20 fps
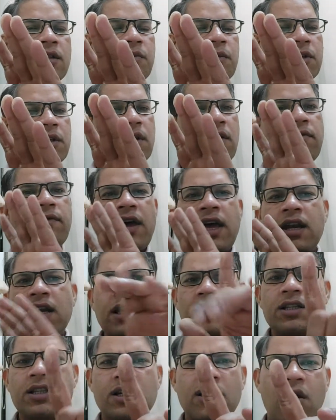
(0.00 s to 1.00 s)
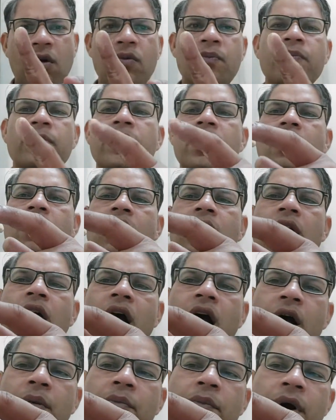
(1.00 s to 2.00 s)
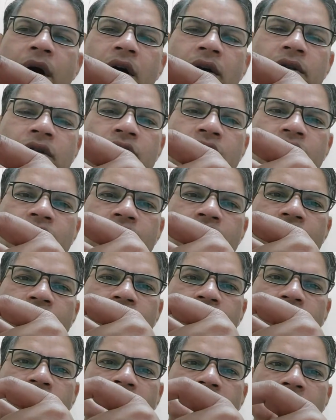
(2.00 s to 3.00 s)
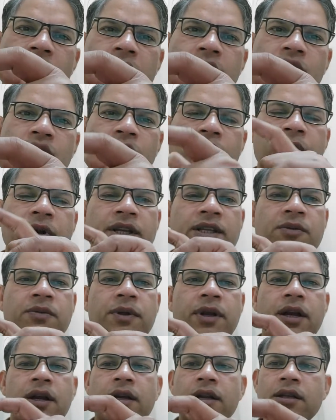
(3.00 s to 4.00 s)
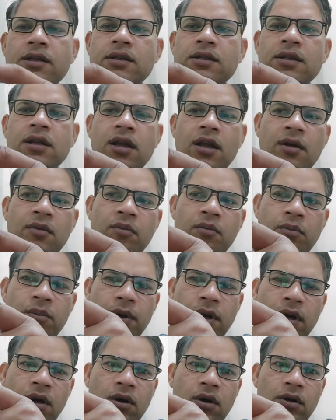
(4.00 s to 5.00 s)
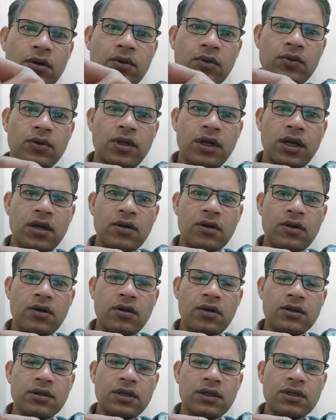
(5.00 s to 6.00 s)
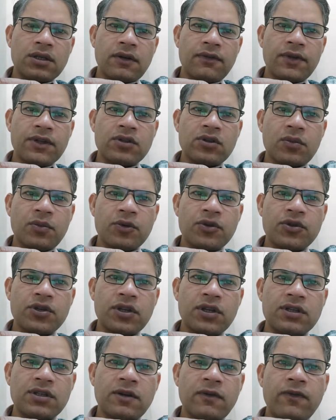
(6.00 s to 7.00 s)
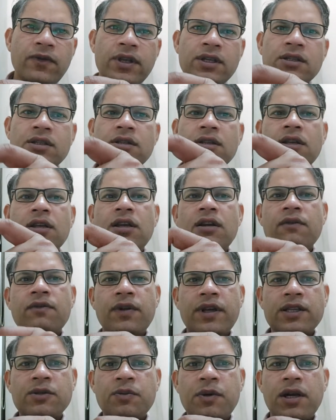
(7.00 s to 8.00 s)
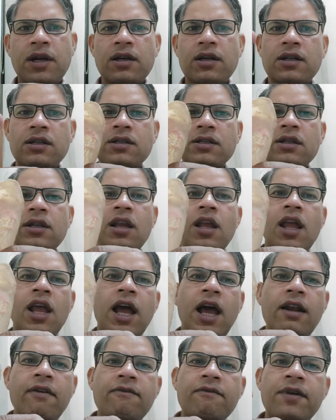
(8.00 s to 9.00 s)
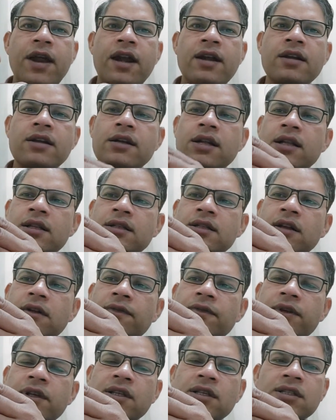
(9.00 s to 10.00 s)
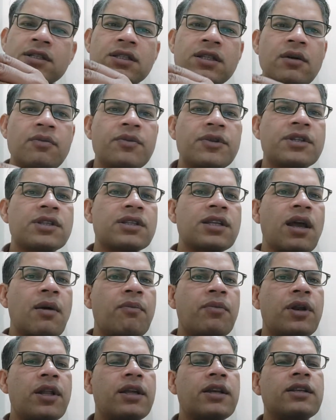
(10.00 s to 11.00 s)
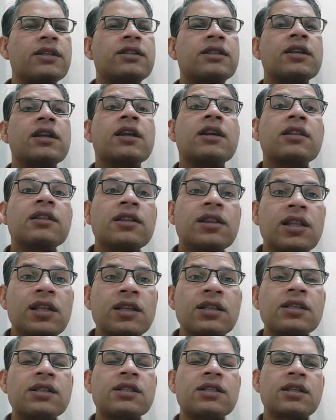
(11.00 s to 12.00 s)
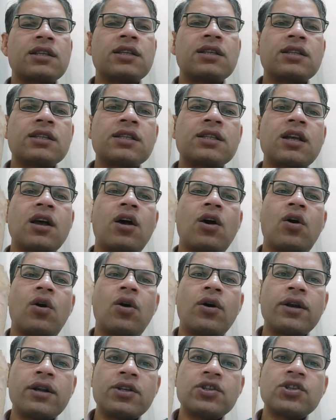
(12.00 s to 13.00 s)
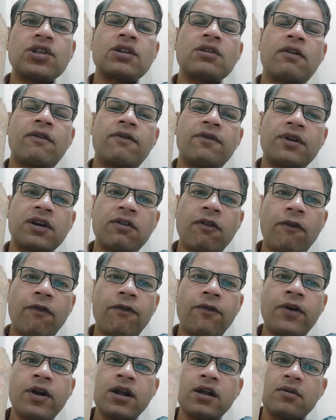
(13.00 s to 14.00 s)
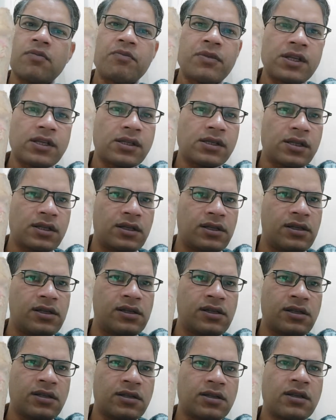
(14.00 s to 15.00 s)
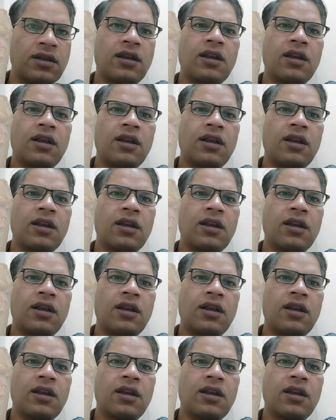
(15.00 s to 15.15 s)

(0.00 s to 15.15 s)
muscle. Very easy now. Above two-third supraspinatus, below two-third on dorsal surface or posterior surface infraspinatus, and ventral surface subscapularis. This is the origin of different muscles